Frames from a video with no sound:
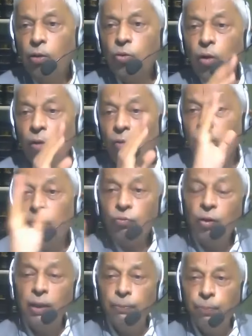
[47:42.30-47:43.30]
So
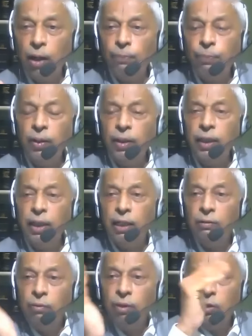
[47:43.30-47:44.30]
when the property
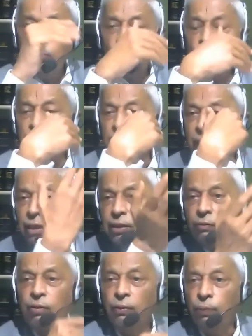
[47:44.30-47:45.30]
reverts to the heirs
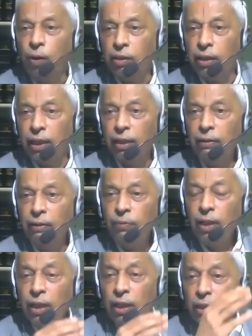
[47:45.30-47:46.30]
of the father,
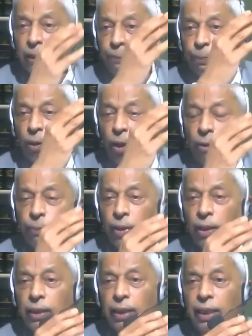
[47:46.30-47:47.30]
the
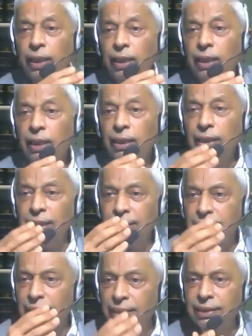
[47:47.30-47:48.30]
property is
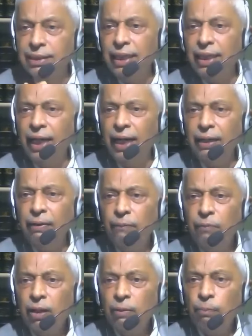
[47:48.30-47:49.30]
succeeded
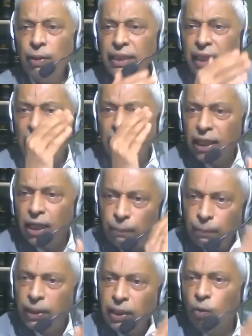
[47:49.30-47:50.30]
by the other
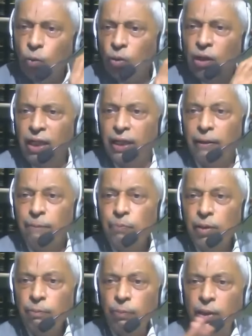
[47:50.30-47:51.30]
brother only,
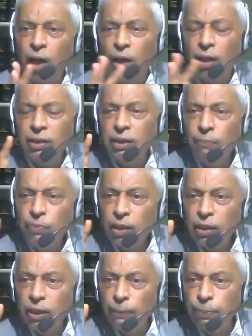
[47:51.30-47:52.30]
because
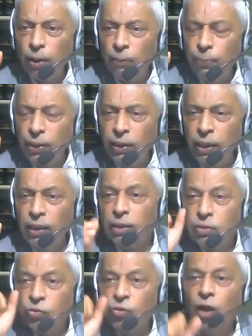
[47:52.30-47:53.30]
the property
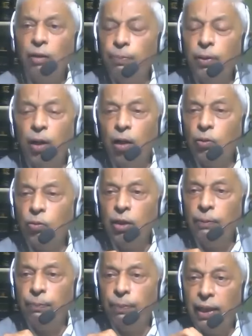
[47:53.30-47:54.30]
does not belong to
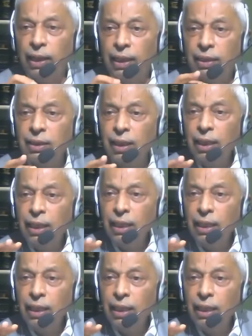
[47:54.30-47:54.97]
the parents.